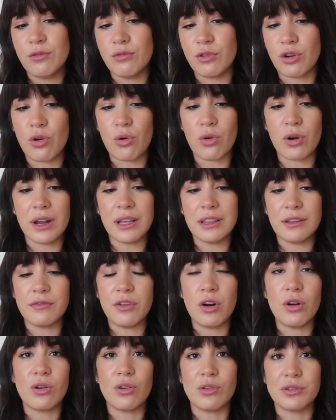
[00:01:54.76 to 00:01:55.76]
recording the
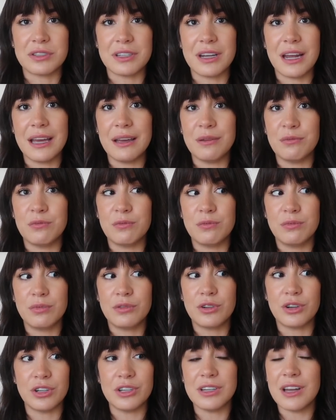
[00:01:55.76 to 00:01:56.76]
vocals, and I
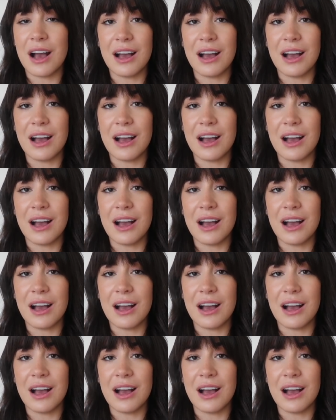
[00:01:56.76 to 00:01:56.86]
could